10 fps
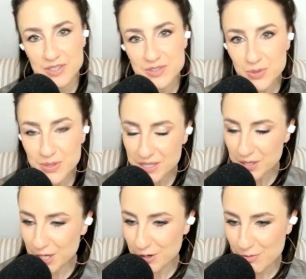
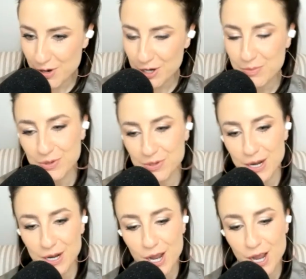
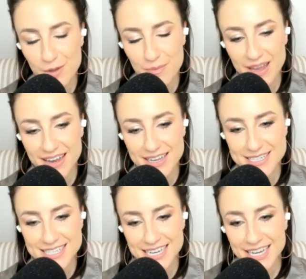exquisitelyunremarkable.com,
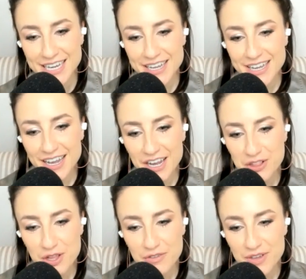and I
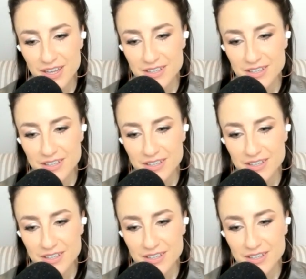love